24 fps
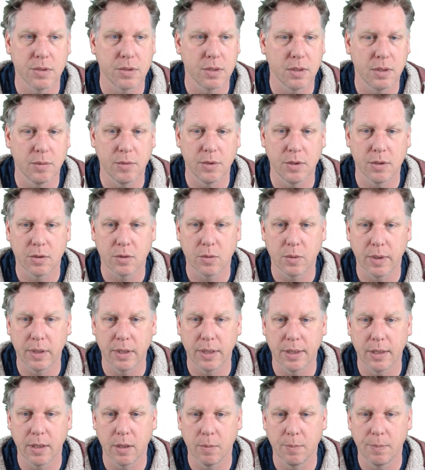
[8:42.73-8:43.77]
was, so let me just
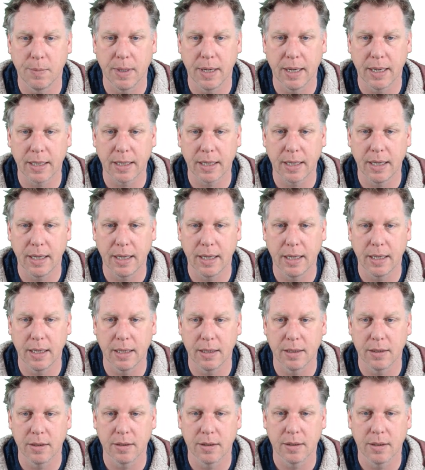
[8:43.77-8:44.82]
quickly go back
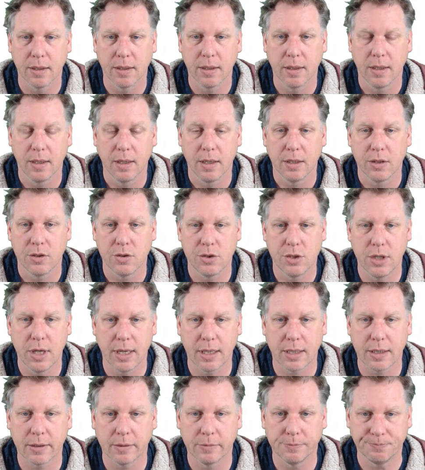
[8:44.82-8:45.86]
and
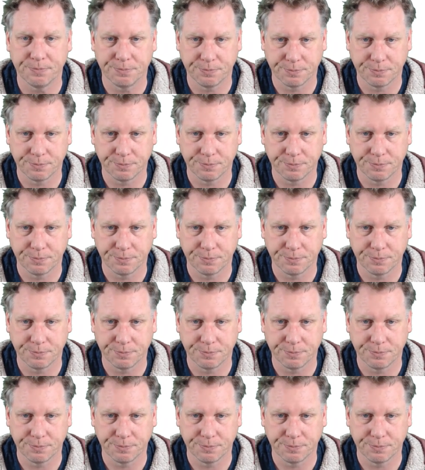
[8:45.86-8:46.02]
check.